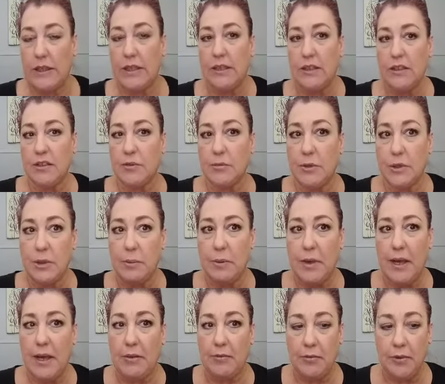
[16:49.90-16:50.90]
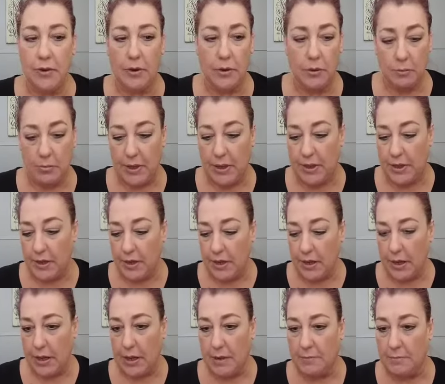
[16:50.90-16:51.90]
It looks really painful, but
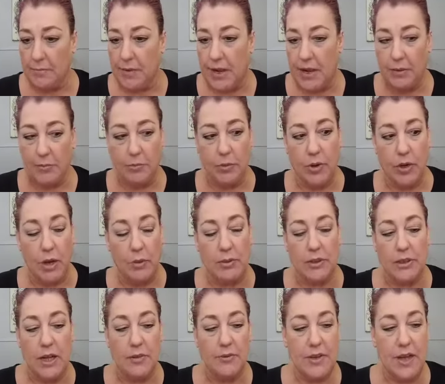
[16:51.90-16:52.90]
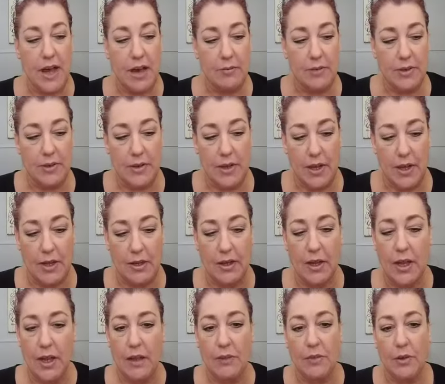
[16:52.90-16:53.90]
I would love to have it done.